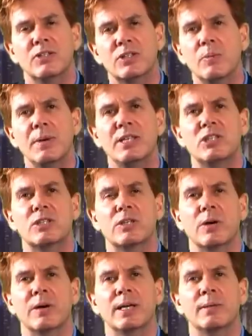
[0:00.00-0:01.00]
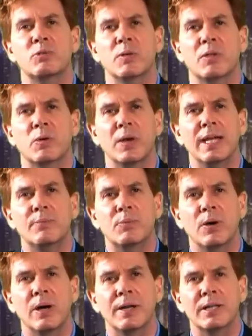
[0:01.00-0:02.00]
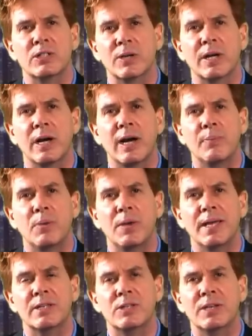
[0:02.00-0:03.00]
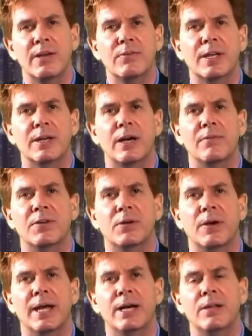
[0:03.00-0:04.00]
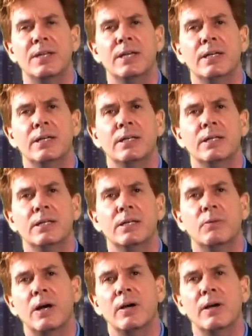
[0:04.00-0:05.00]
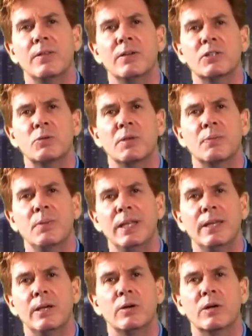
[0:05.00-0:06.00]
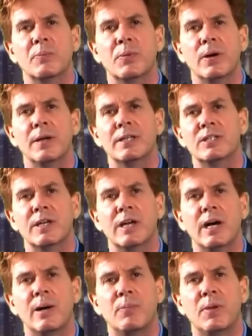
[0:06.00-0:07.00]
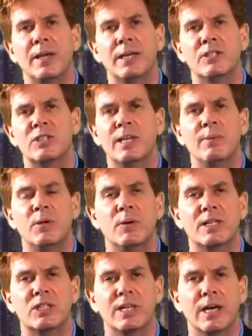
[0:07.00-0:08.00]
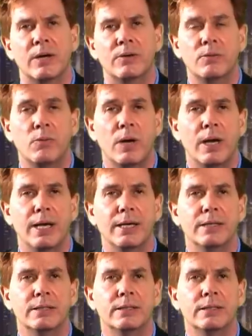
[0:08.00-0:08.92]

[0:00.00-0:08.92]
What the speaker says: So many startups with great products or comp plans never get off the ground, while others with mediocre products and comp plans seem to excel. Why?